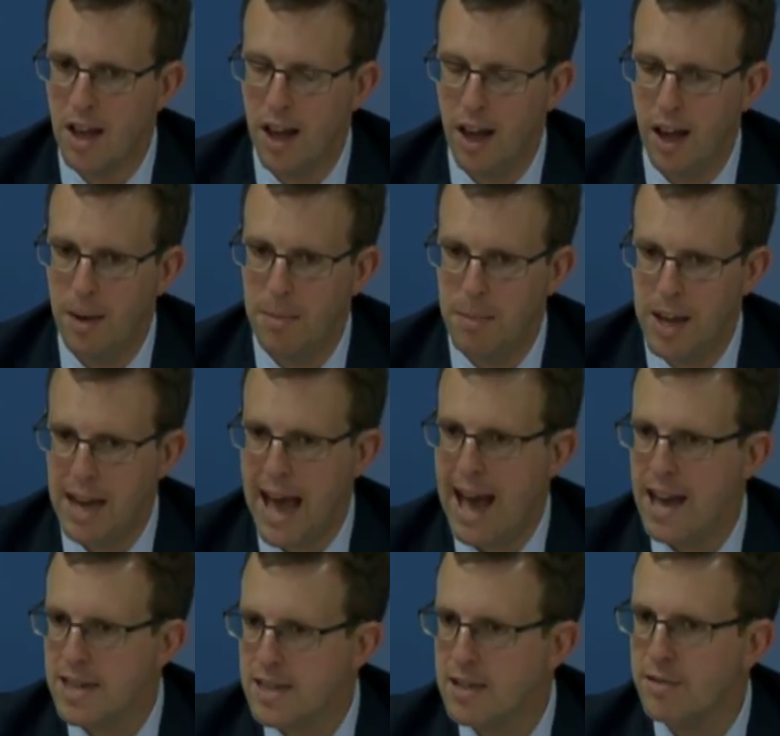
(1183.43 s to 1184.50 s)
Uh, but
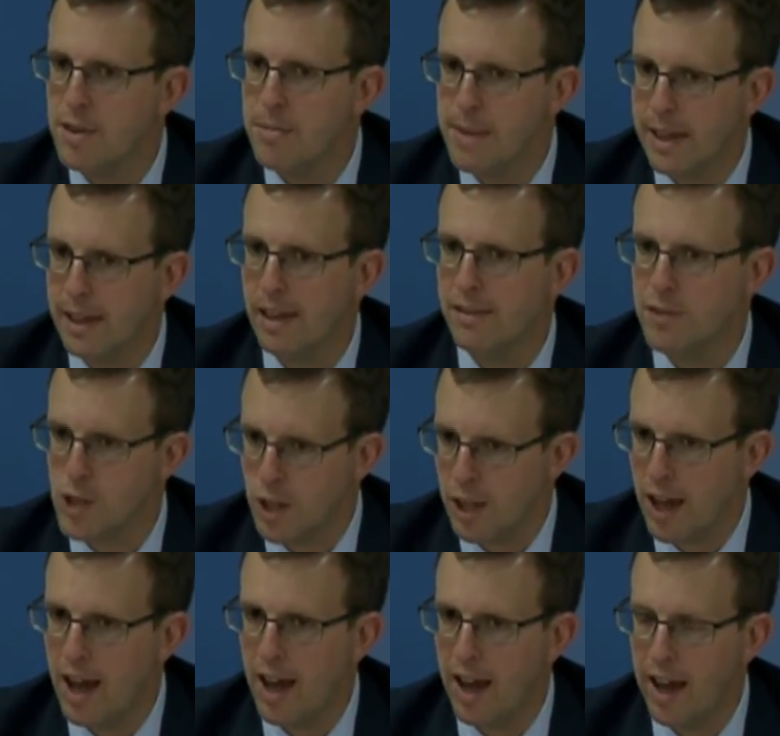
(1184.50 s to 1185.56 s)
as of the middle of
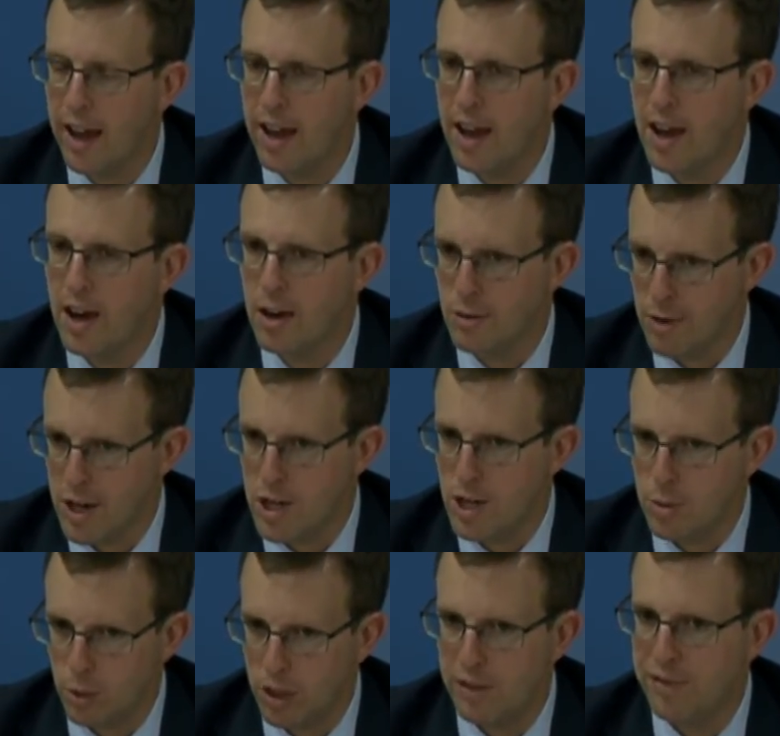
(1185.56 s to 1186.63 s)
July, Russia
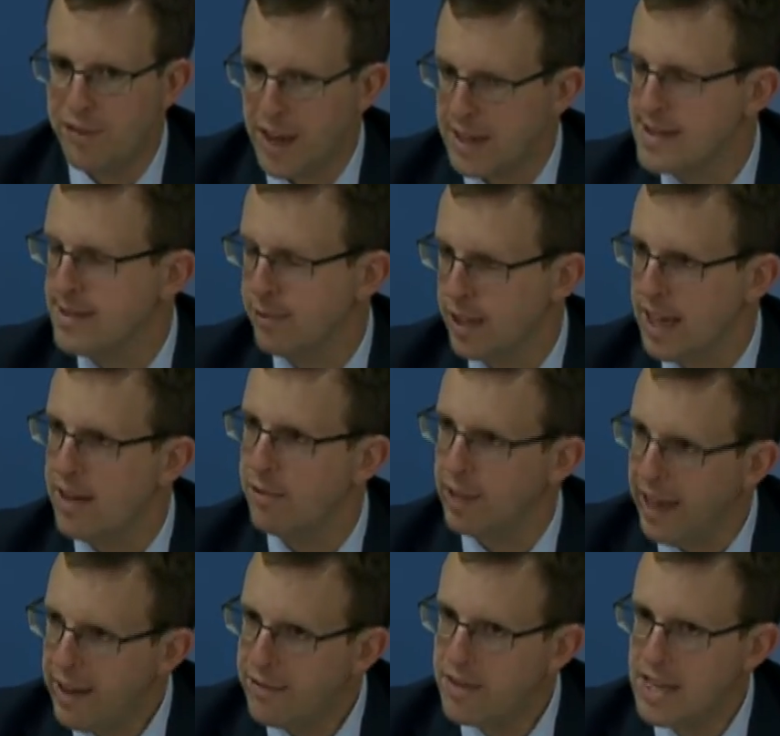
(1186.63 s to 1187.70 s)
will effectively have
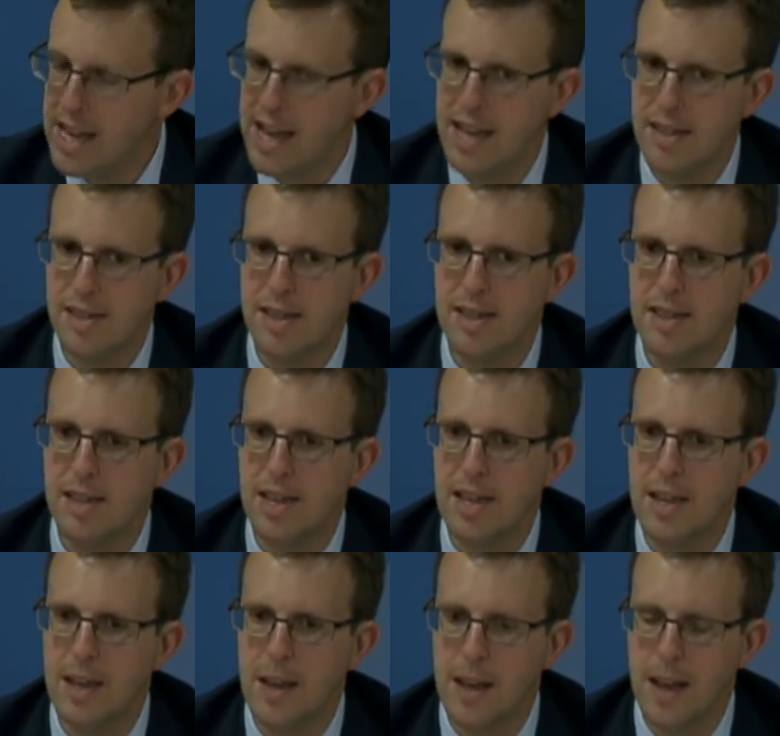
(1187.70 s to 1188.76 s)
left the
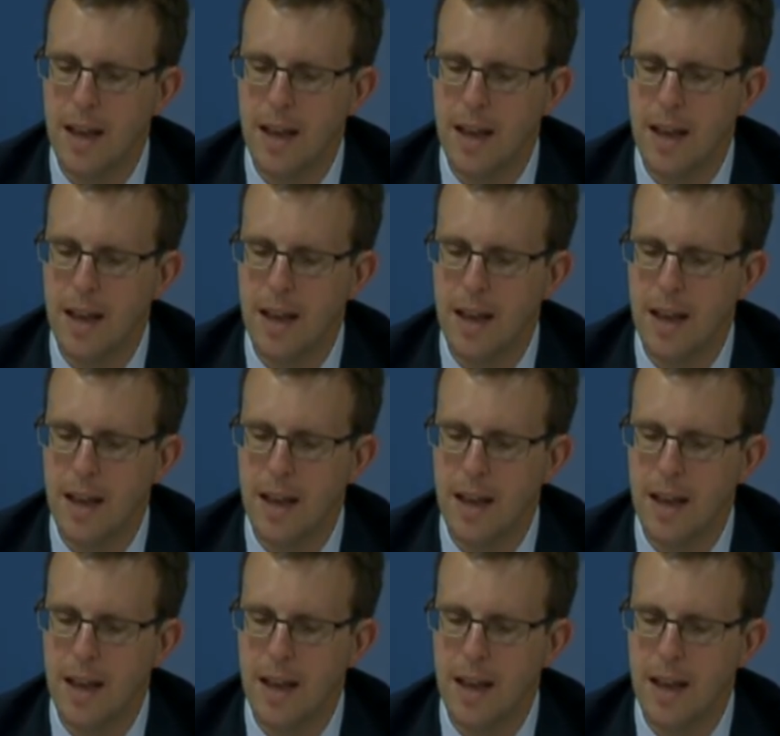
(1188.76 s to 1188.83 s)
ISTC.